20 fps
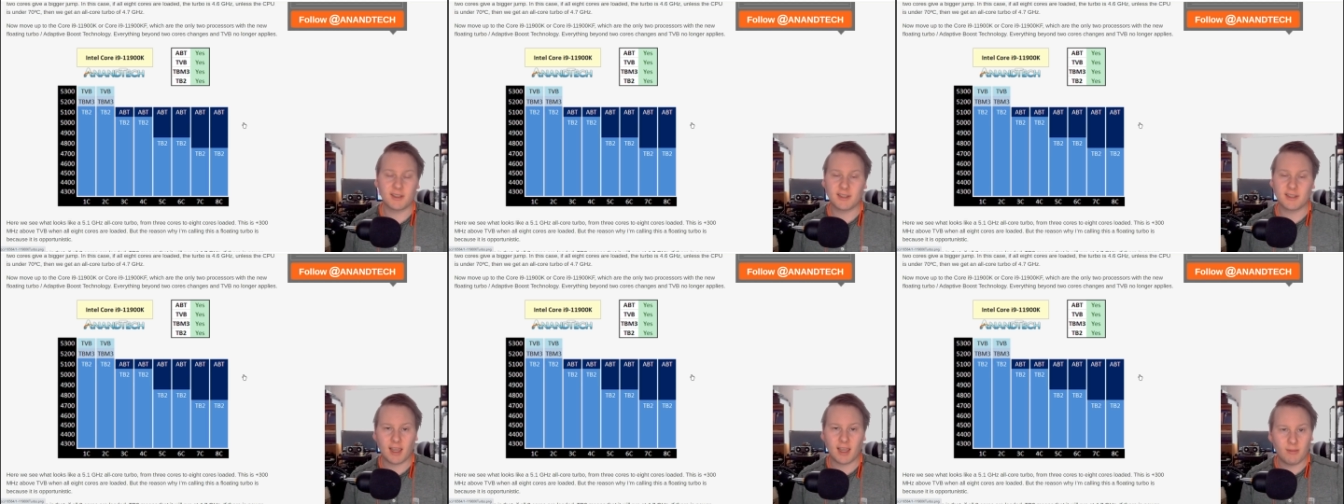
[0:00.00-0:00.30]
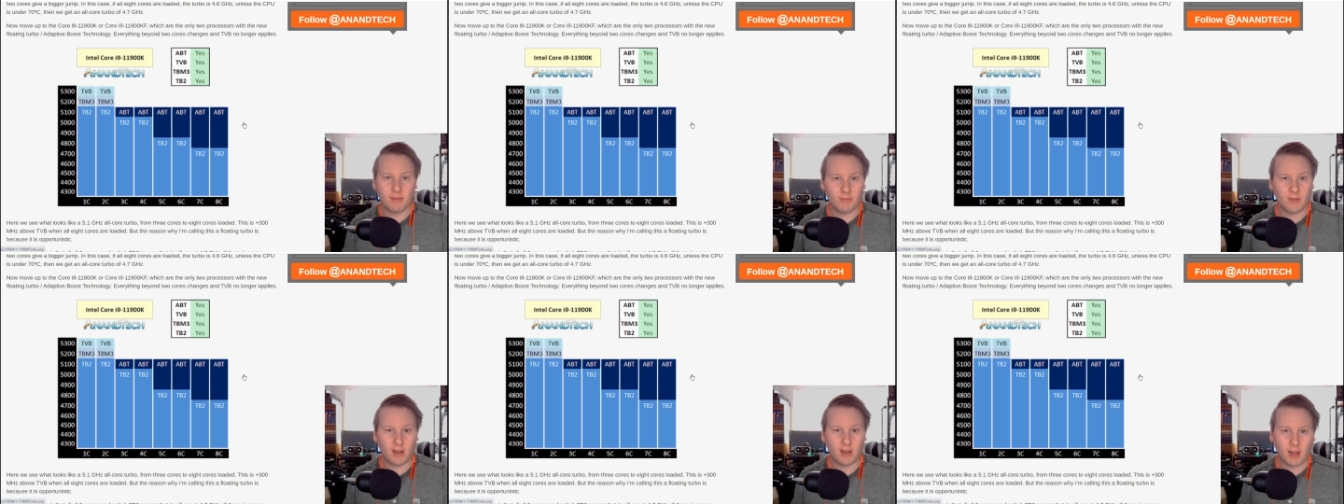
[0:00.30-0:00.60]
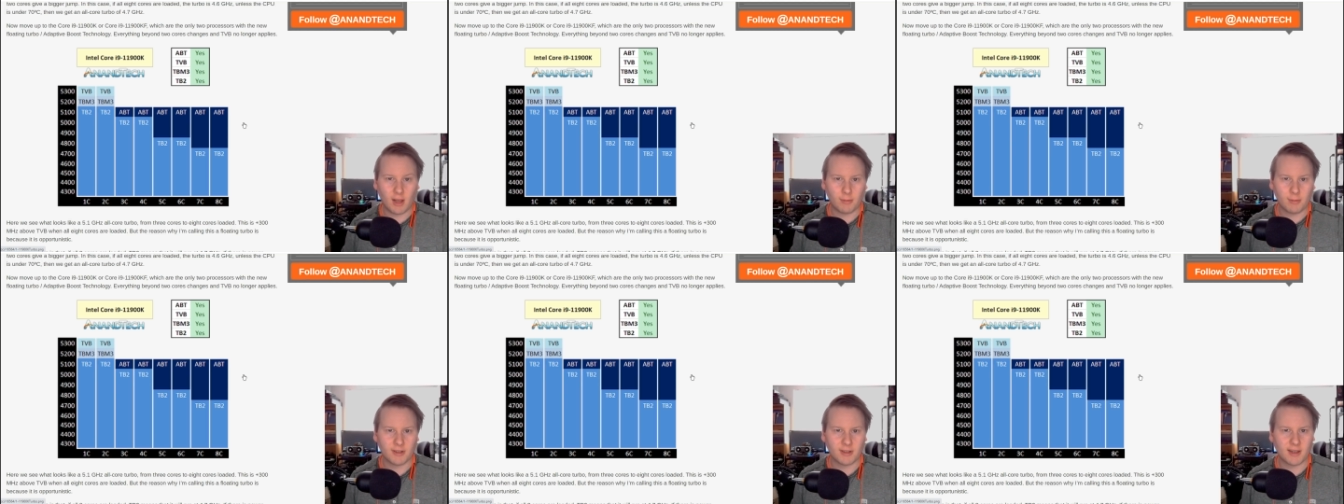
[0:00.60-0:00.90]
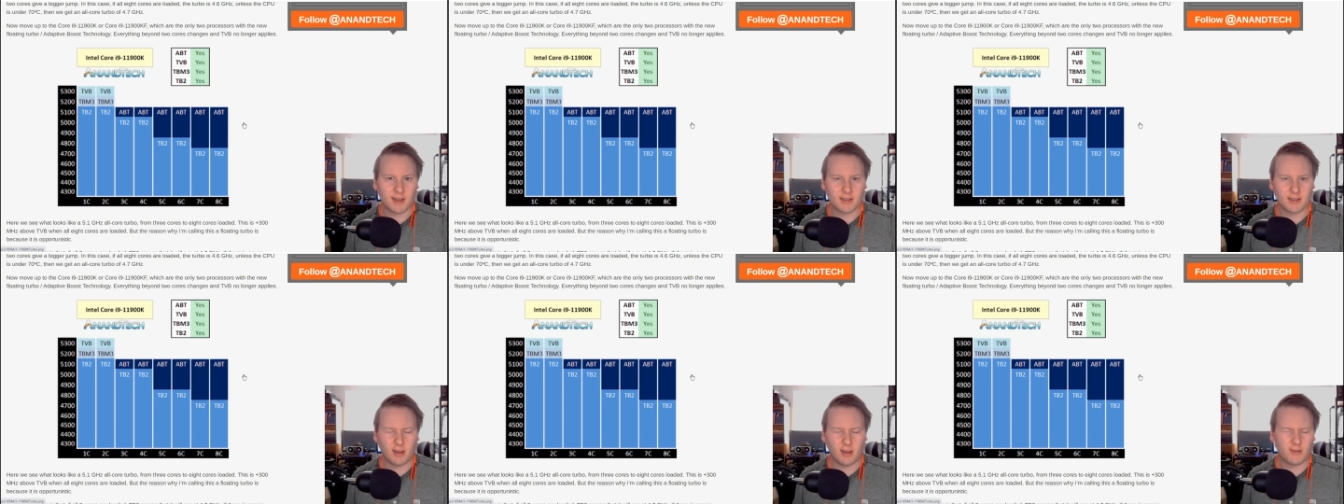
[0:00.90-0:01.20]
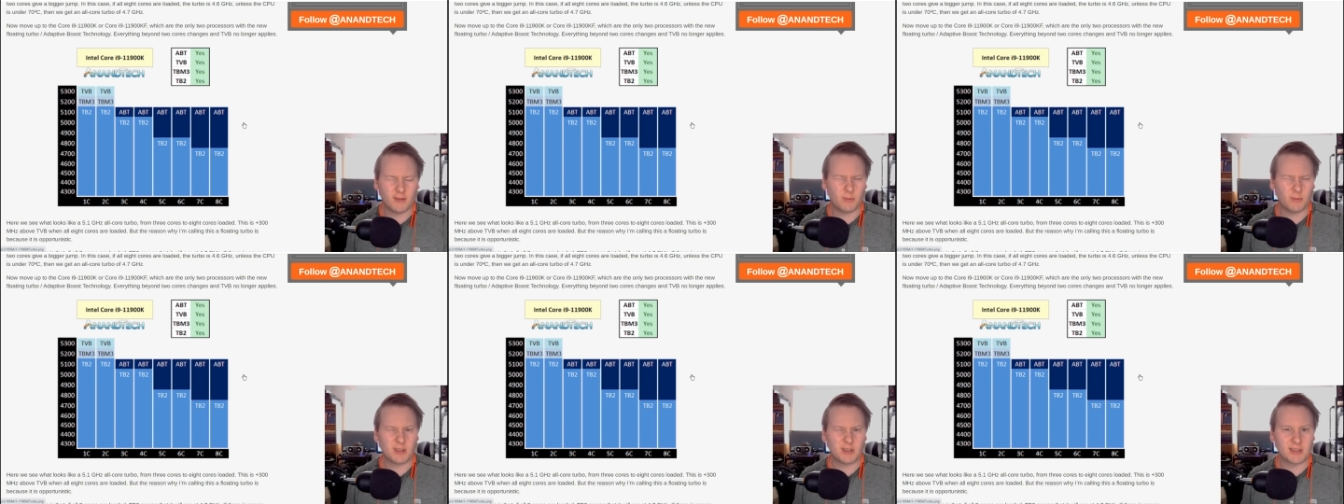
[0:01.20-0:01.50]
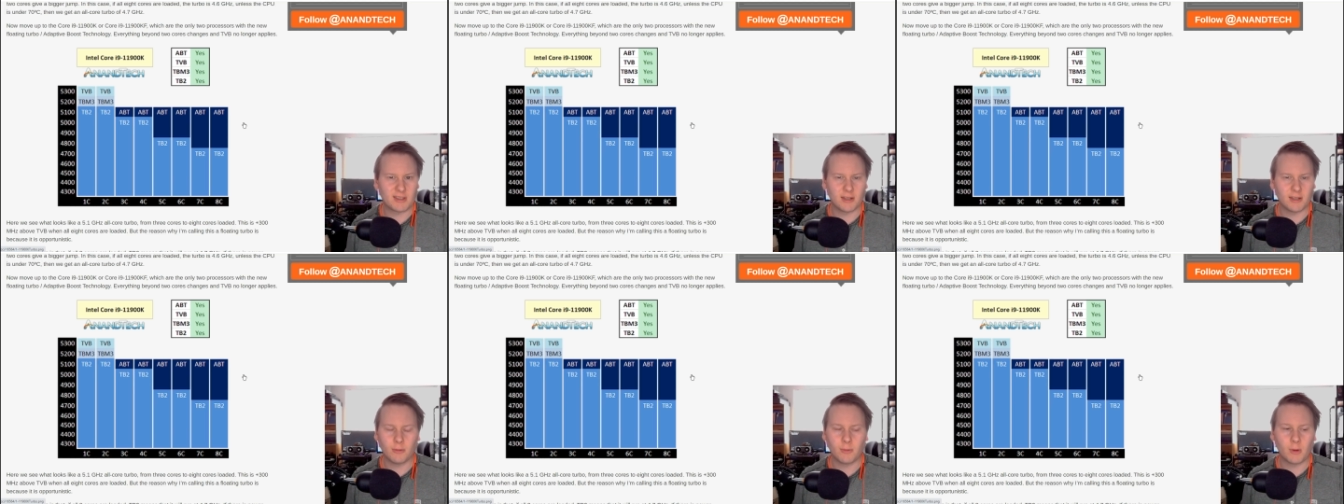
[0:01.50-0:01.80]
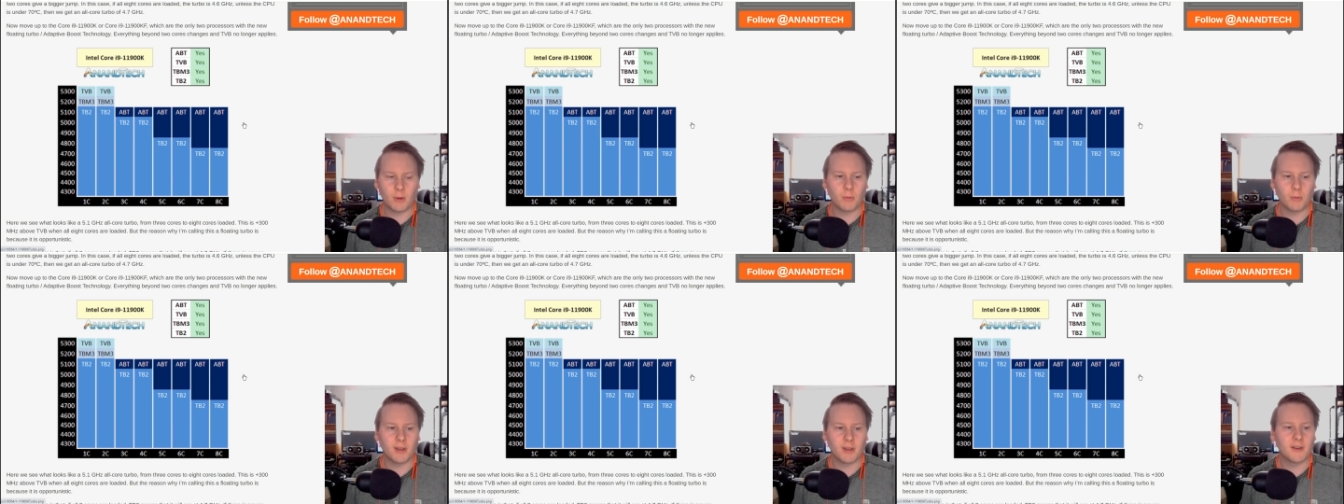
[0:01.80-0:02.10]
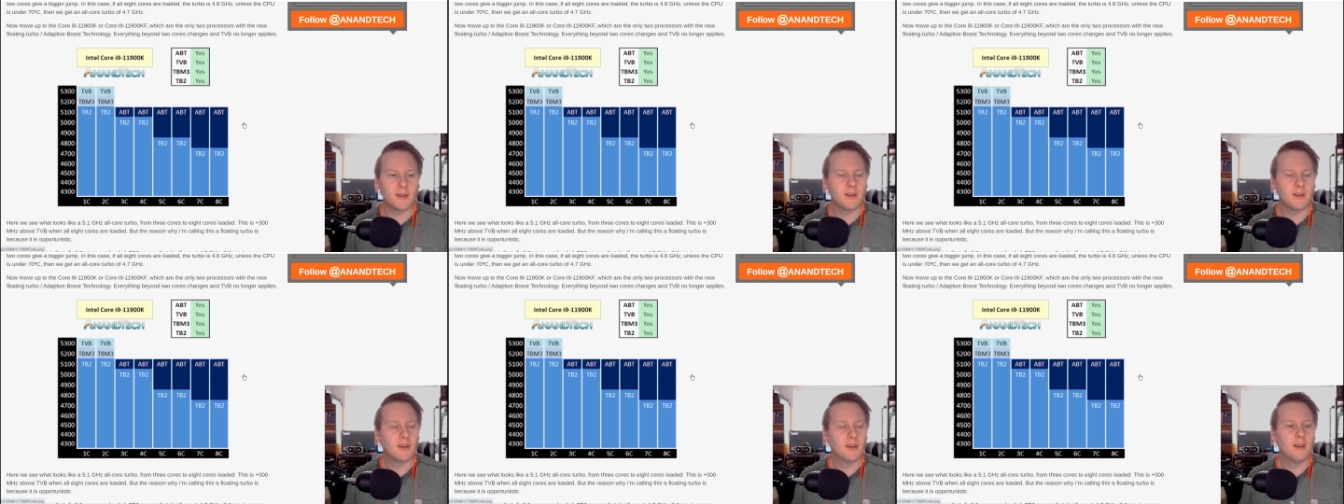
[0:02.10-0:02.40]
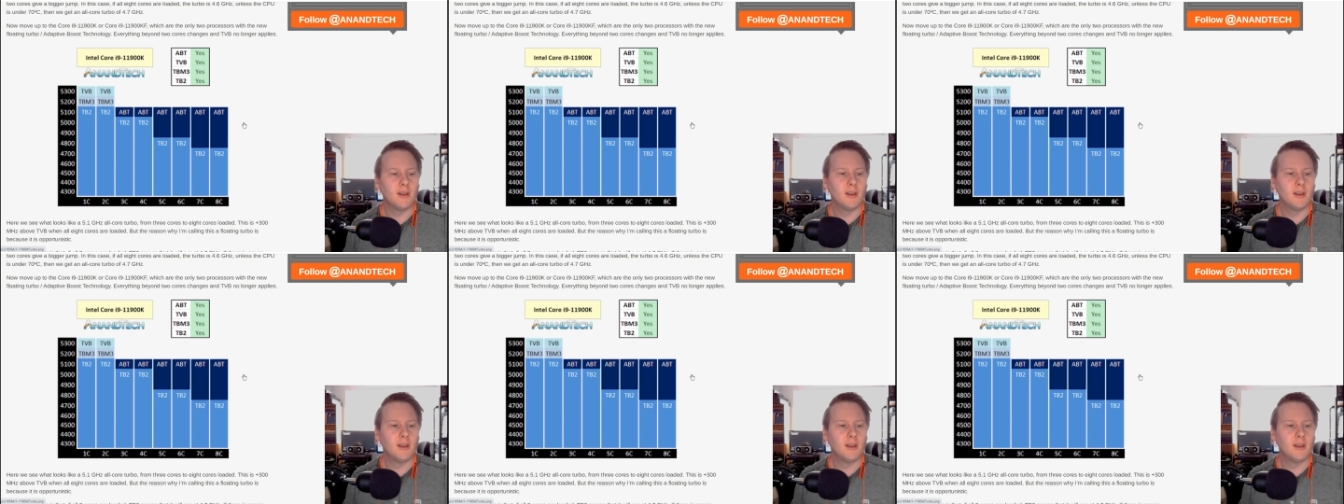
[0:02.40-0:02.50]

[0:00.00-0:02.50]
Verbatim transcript: This came a couple of days after, which is a little bit weird.